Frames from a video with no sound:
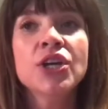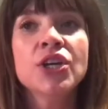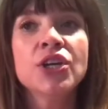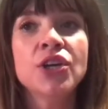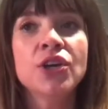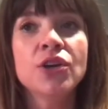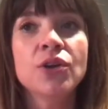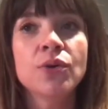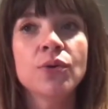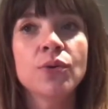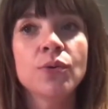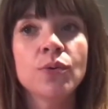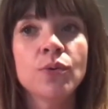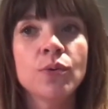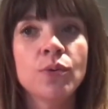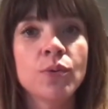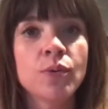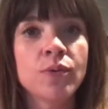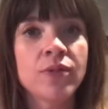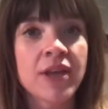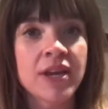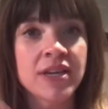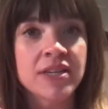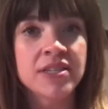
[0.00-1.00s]

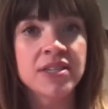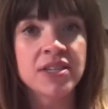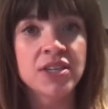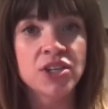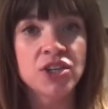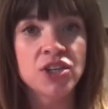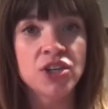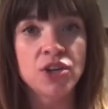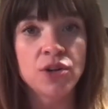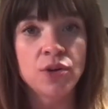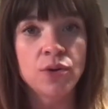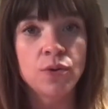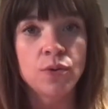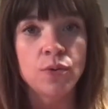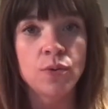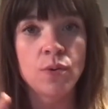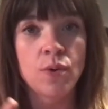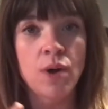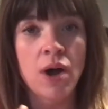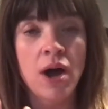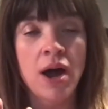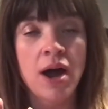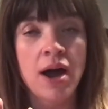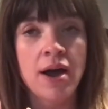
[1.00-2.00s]
they send
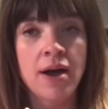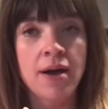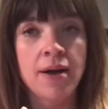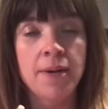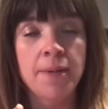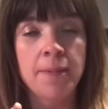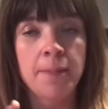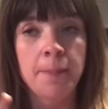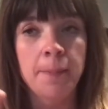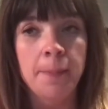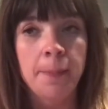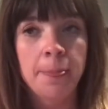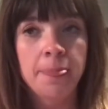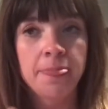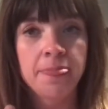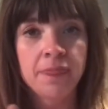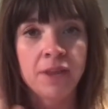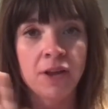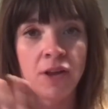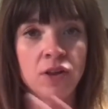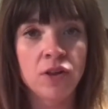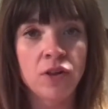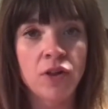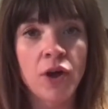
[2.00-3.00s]
you
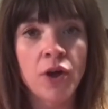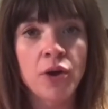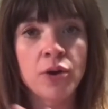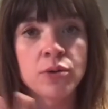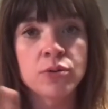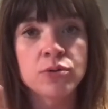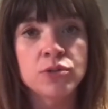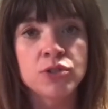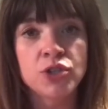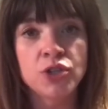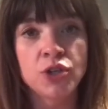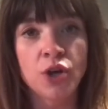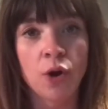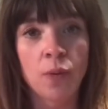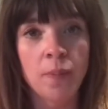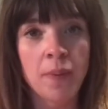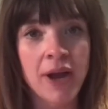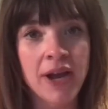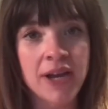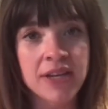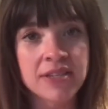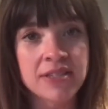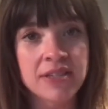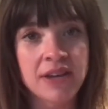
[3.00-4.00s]
the clothes, you don't
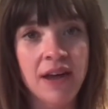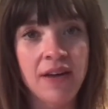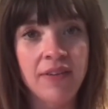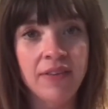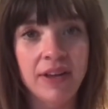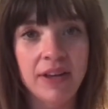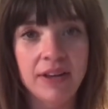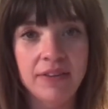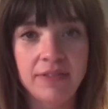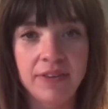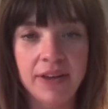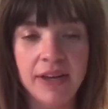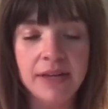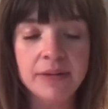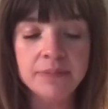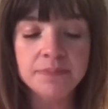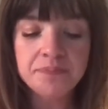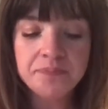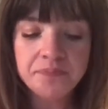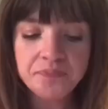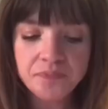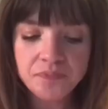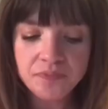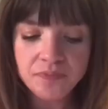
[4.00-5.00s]
pay a styling fee.
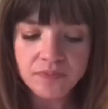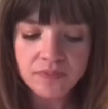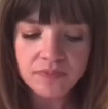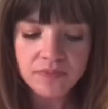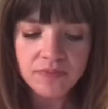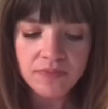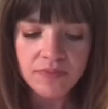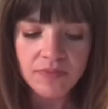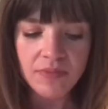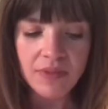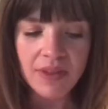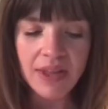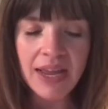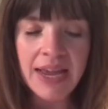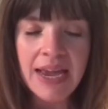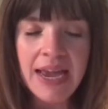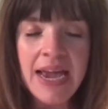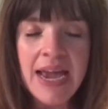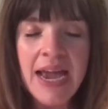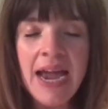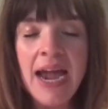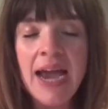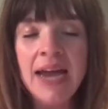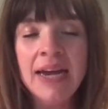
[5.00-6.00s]

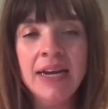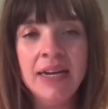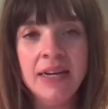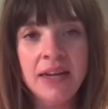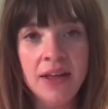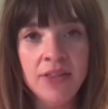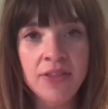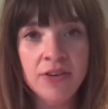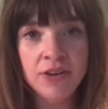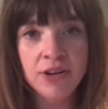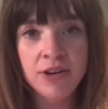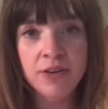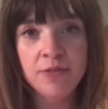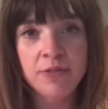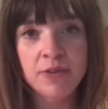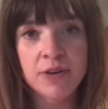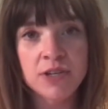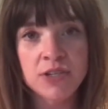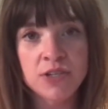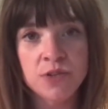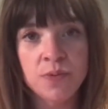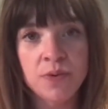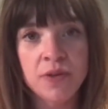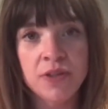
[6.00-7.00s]
And another
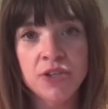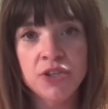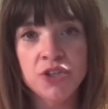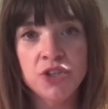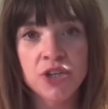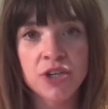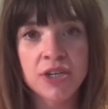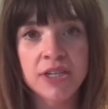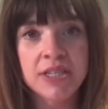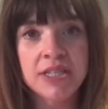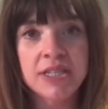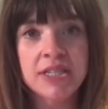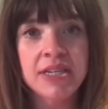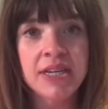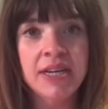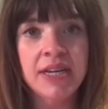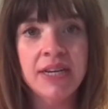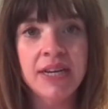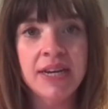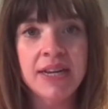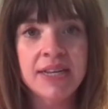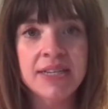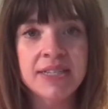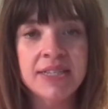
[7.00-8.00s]
difference with
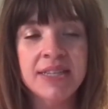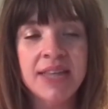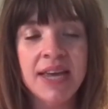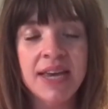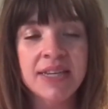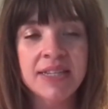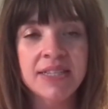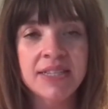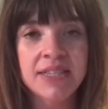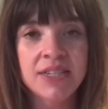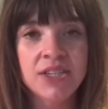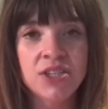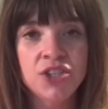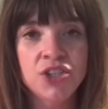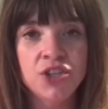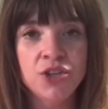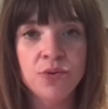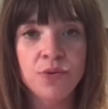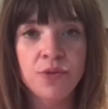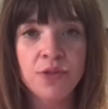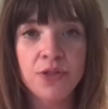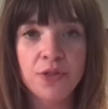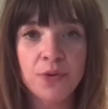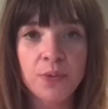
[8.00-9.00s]
Trendsend is they send you
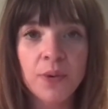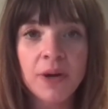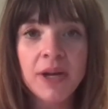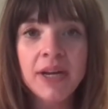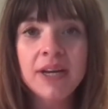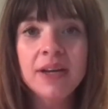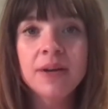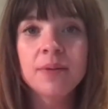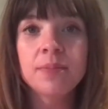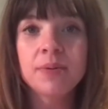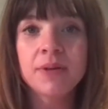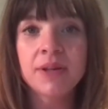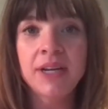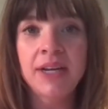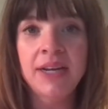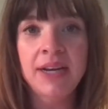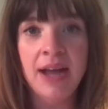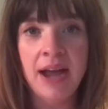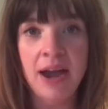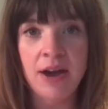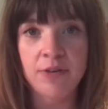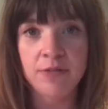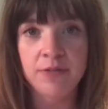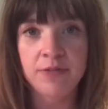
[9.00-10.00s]
3 complete
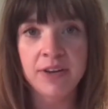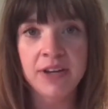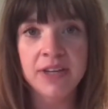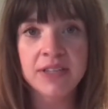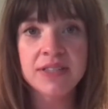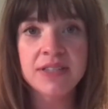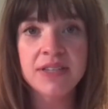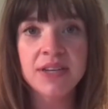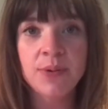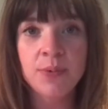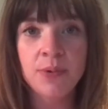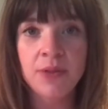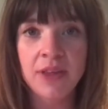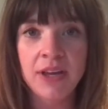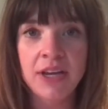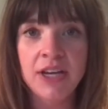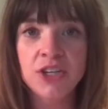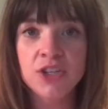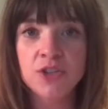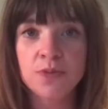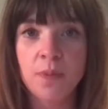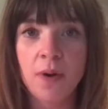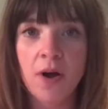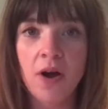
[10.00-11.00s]
outfits with
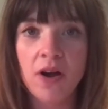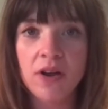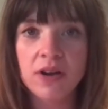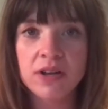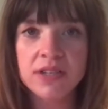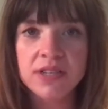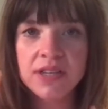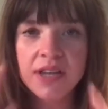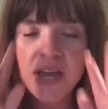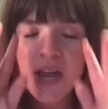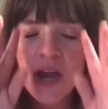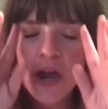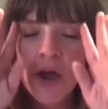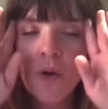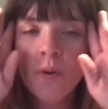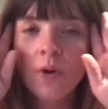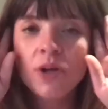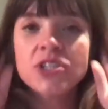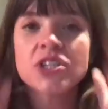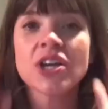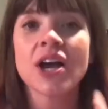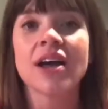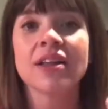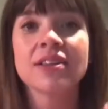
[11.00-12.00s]
each box,
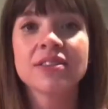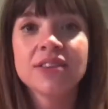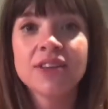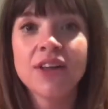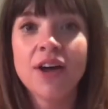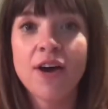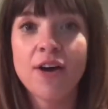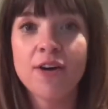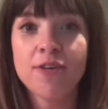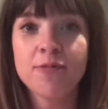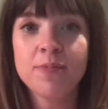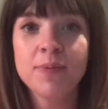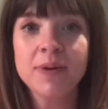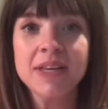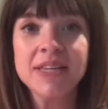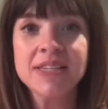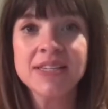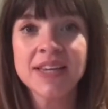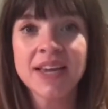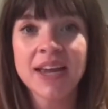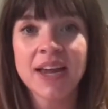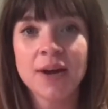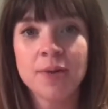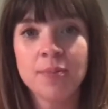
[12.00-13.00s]
which I love because
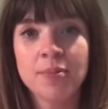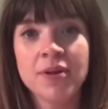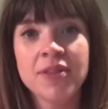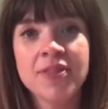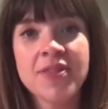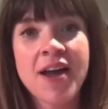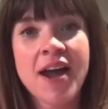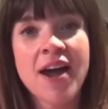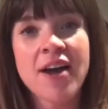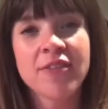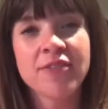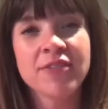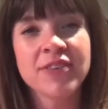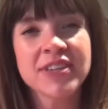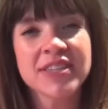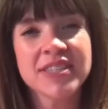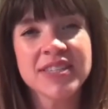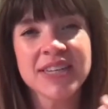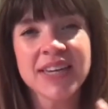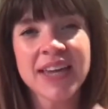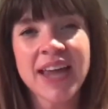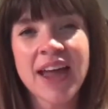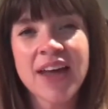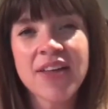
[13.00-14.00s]
they kind of put the outfits
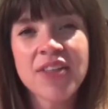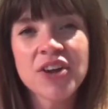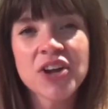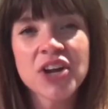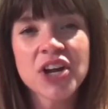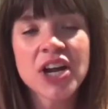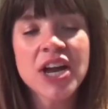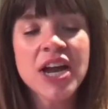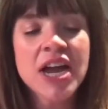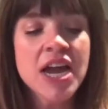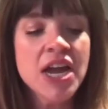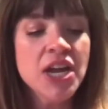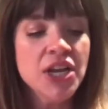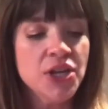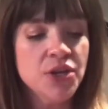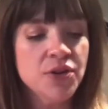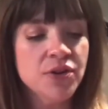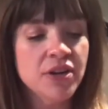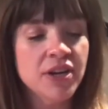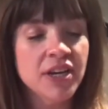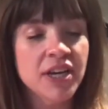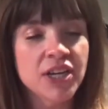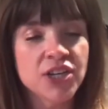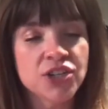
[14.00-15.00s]
together. You
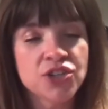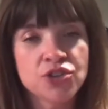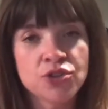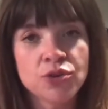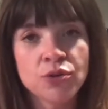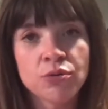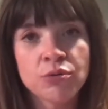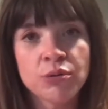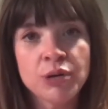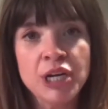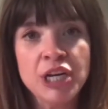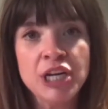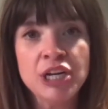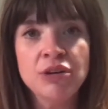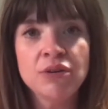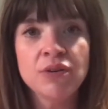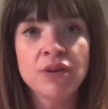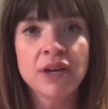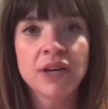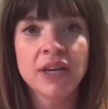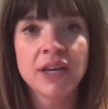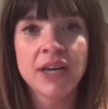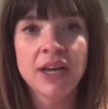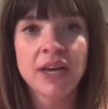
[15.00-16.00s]
can get jewelry, you
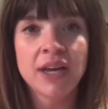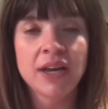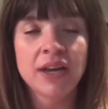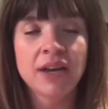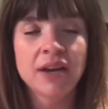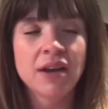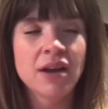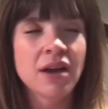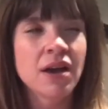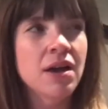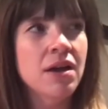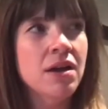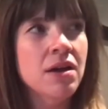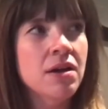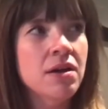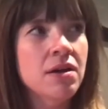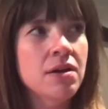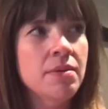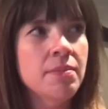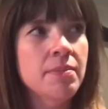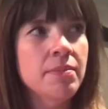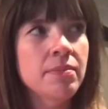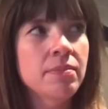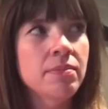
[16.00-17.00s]
can get,
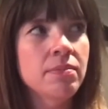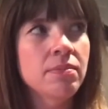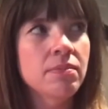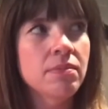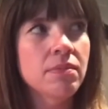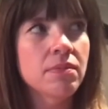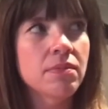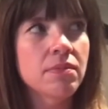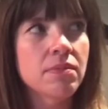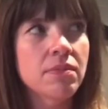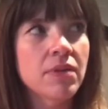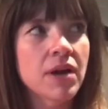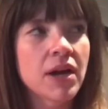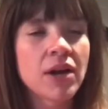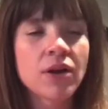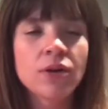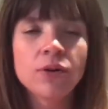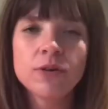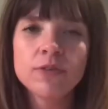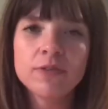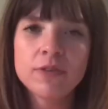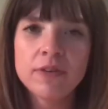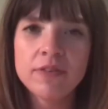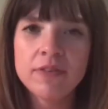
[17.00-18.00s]
I don't
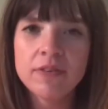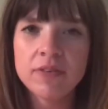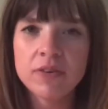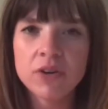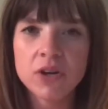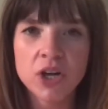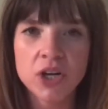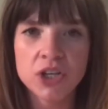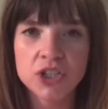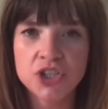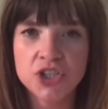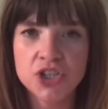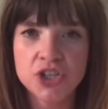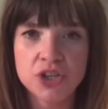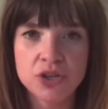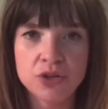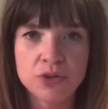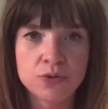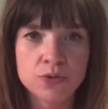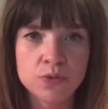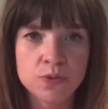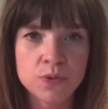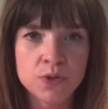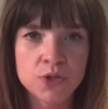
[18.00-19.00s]
know if I've ever gotten
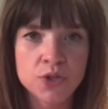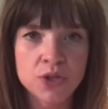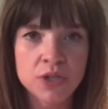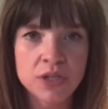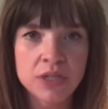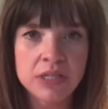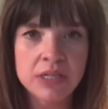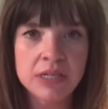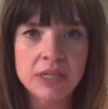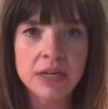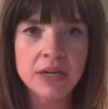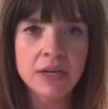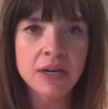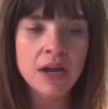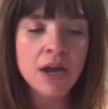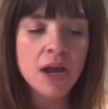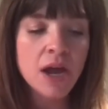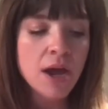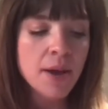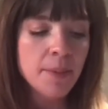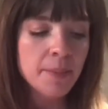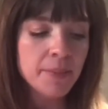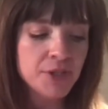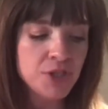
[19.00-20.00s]
shoes with Trendsend,
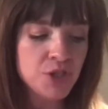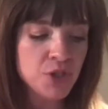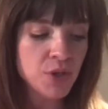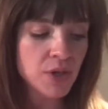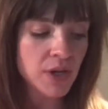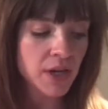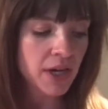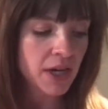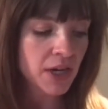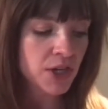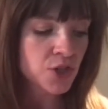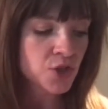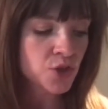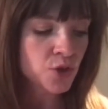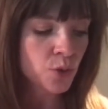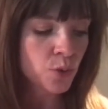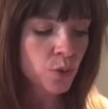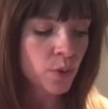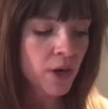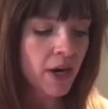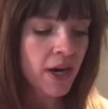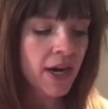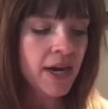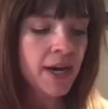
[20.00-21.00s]
but you can get
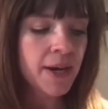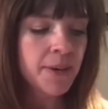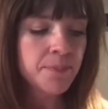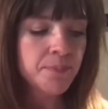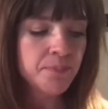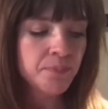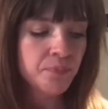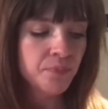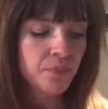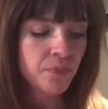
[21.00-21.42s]
jewelry